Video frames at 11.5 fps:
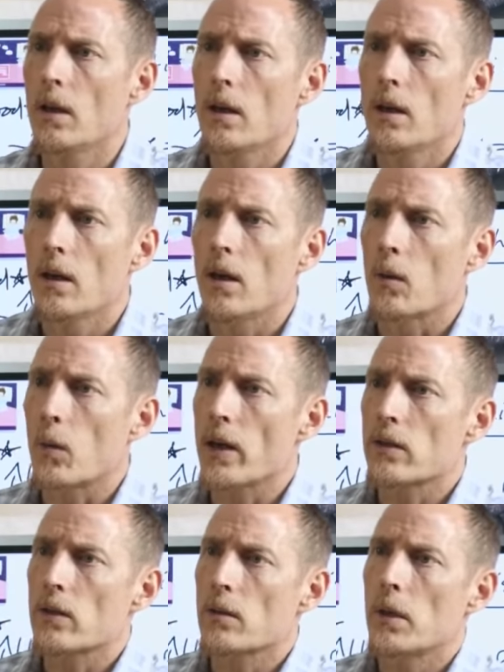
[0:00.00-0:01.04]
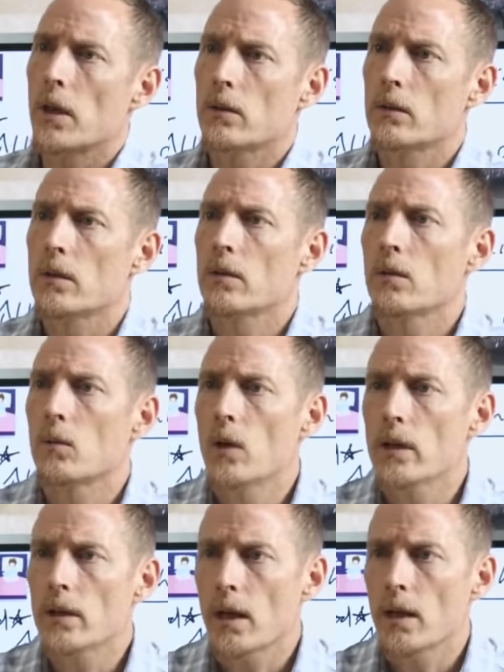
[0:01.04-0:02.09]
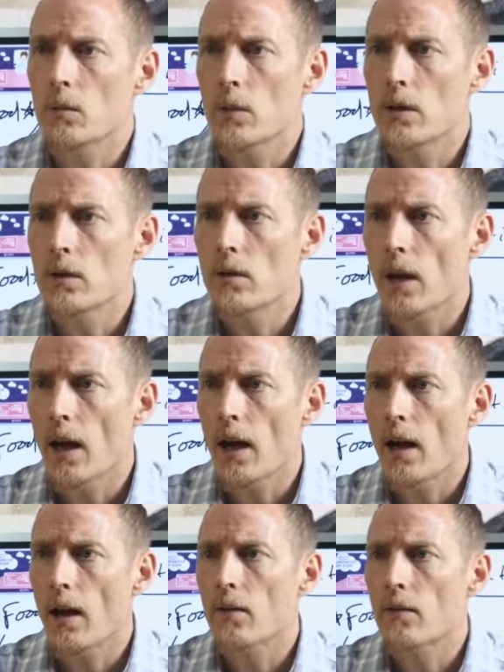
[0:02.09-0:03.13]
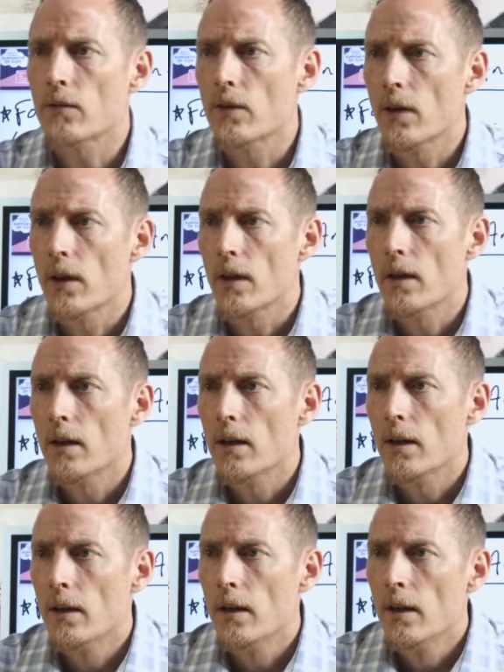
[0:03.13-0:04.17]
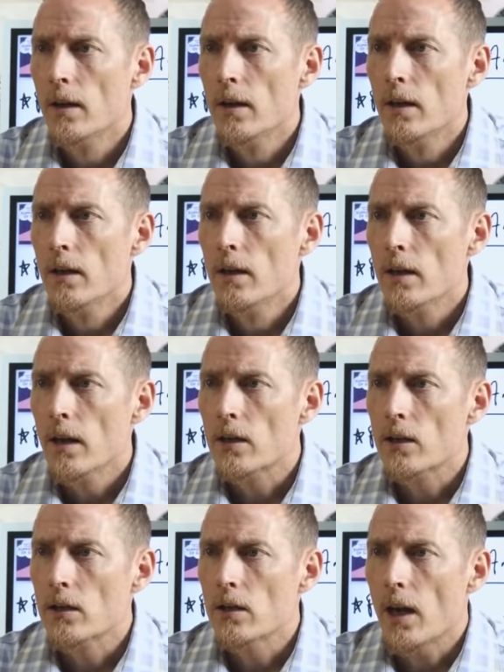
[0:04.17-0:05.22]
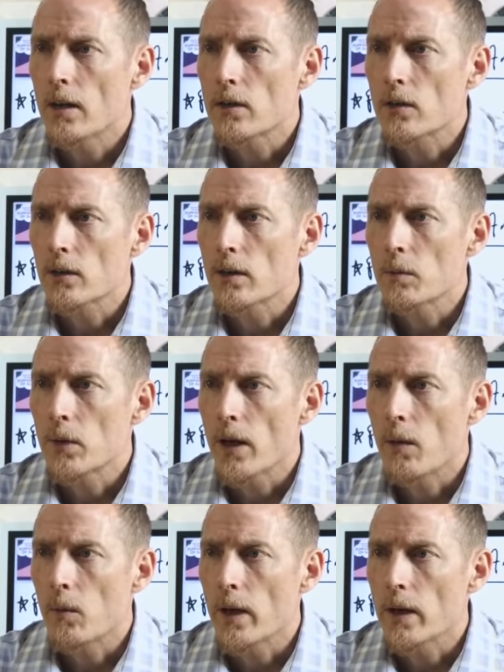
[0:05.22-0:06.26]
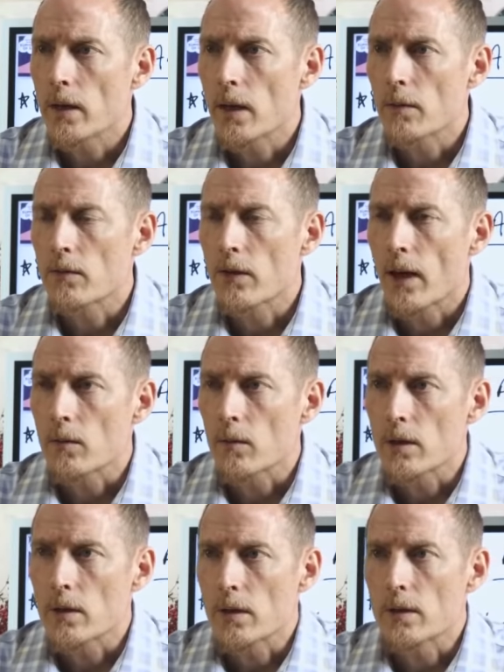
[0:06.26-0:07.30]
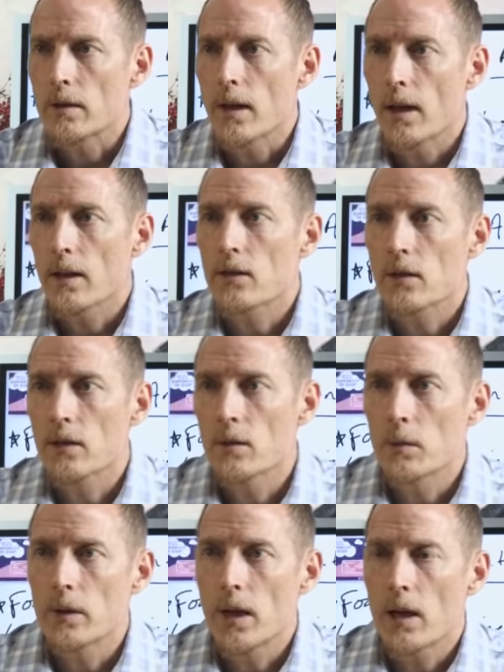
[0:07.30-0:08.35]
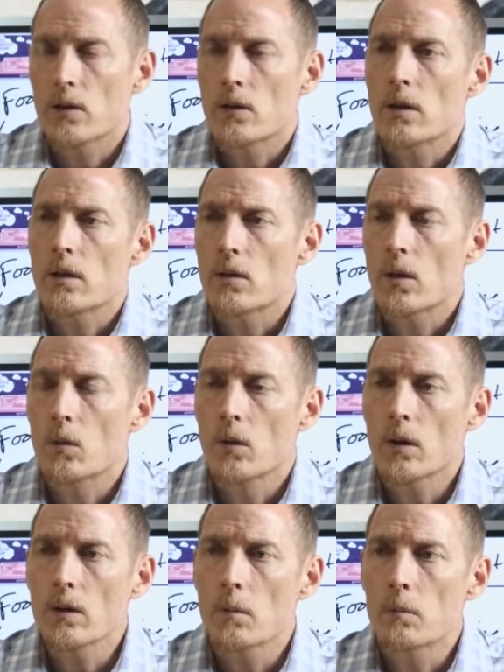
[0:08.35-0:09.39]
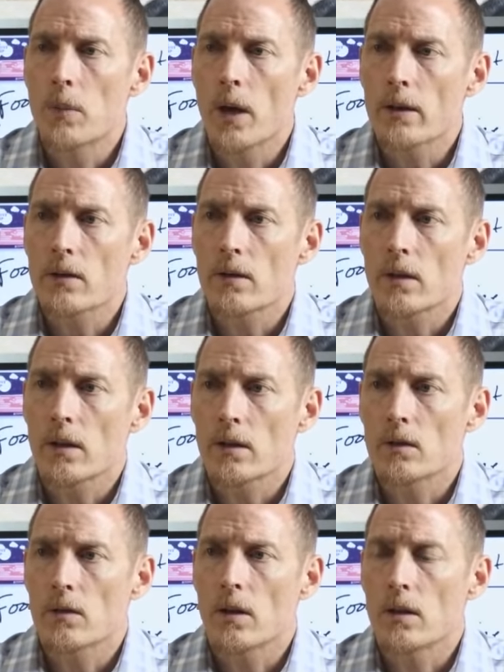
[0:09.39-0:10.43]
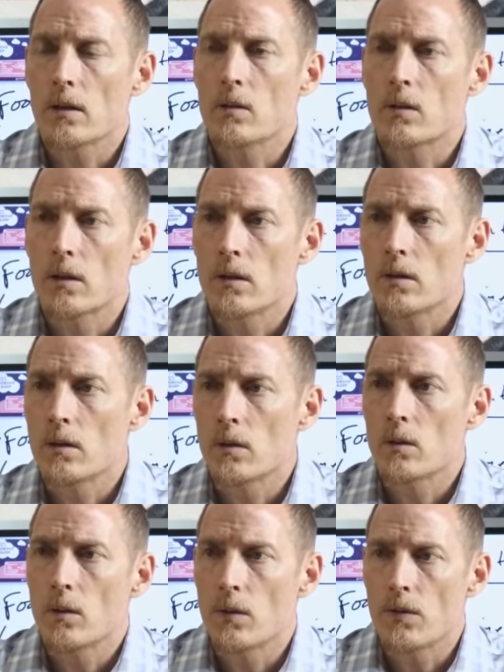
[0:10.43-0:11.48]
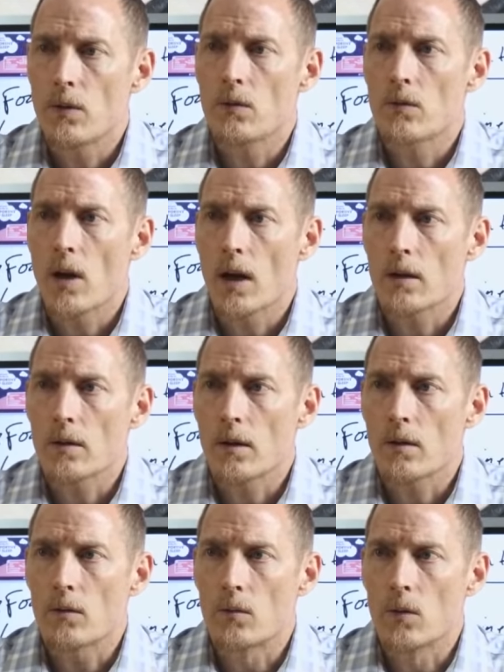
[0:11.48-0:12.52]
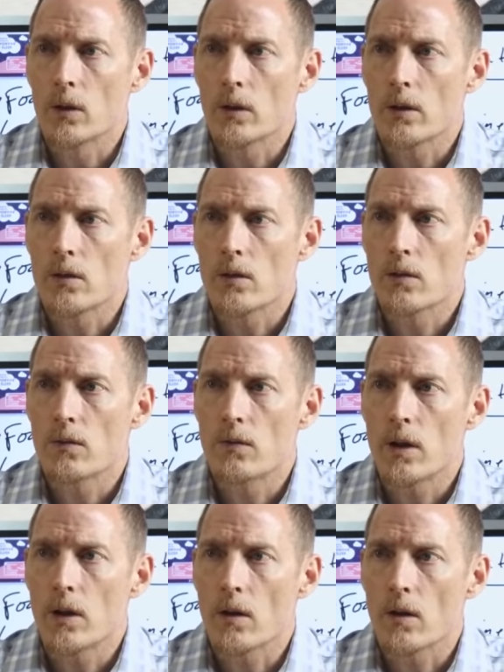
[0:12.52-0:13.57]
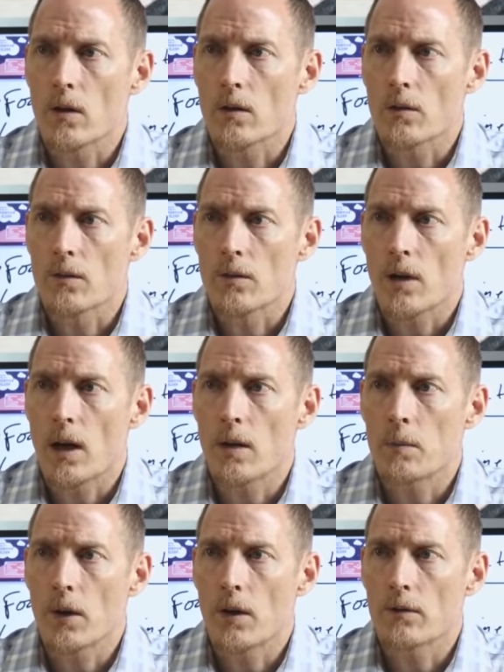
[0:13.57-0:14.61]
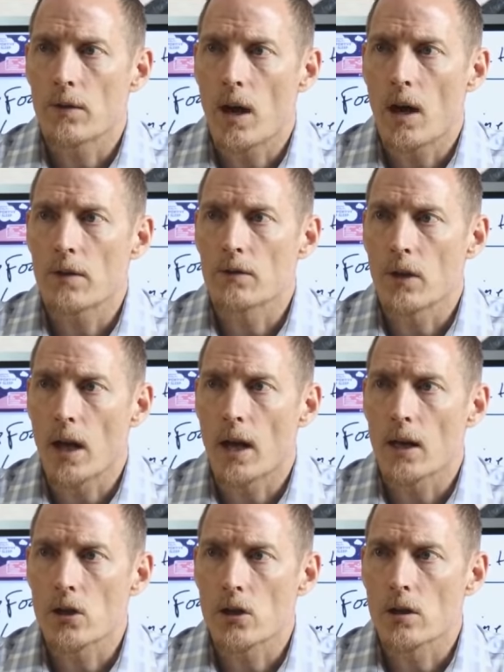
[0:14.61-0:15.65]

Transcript: or wet to the bone. What can we do to have a good night's sleep without waking up for that reason? Yeah, that's a good one, Nancy. So, one of the best things that you can do if you've got a really severe type of hot flash